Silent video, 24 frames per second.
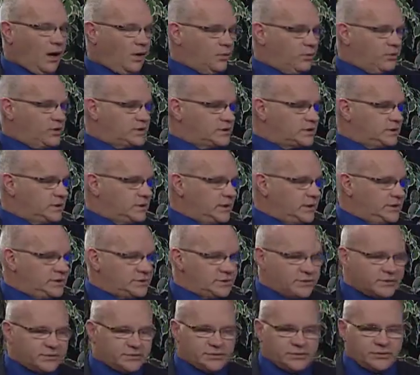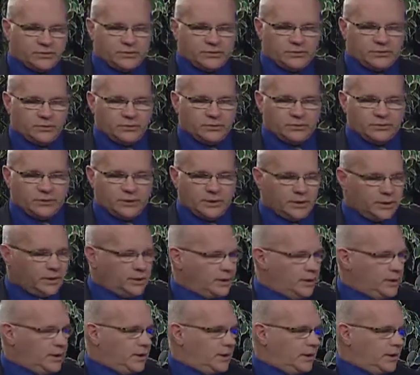Which leads us to
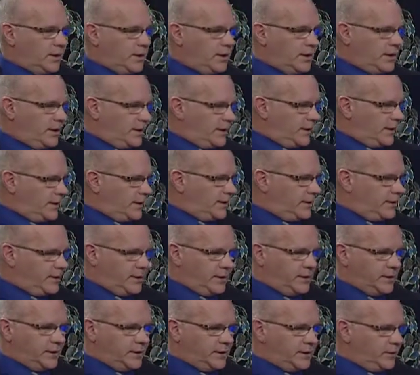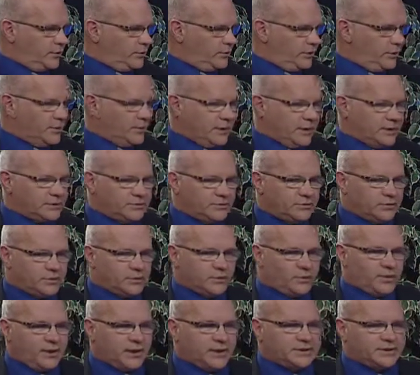a hearing that
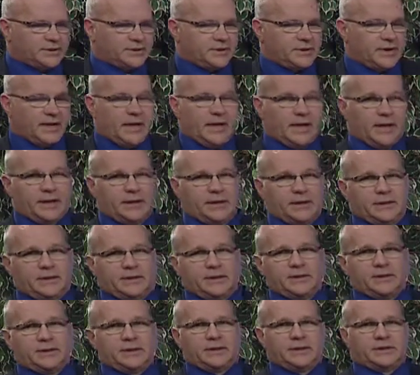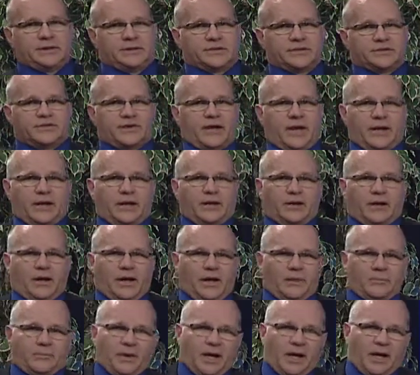took place today in the Senate
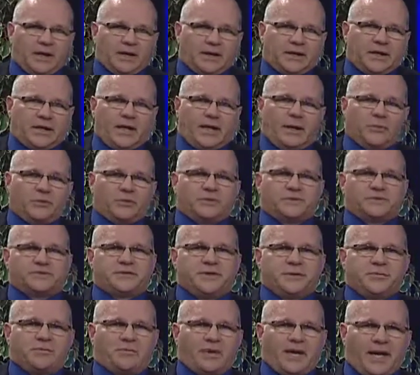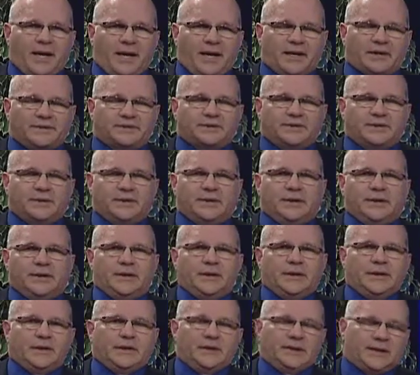on body cameras that passed.
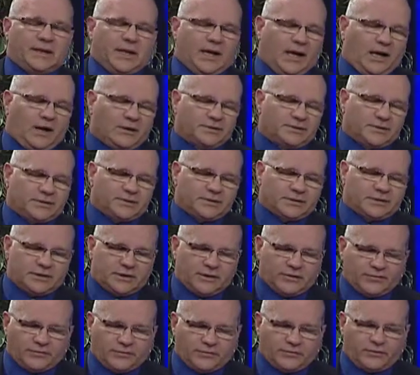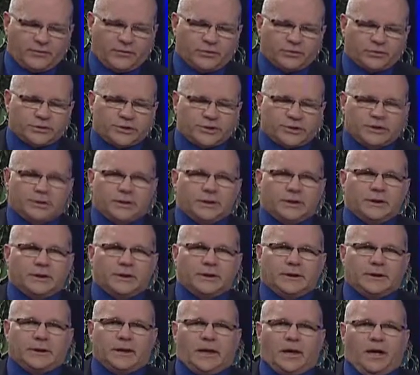And the House has a different version,
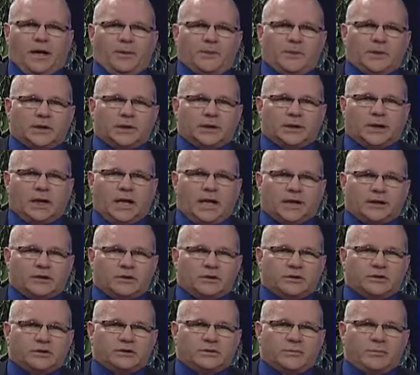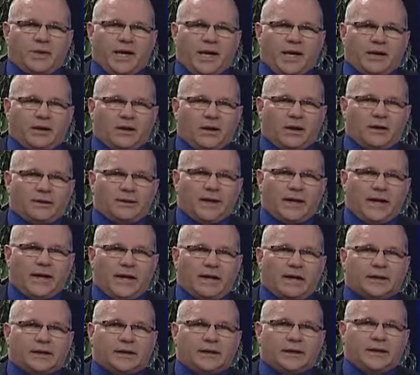but a lot of good debate on
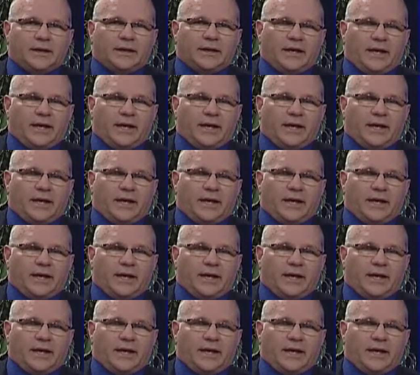that.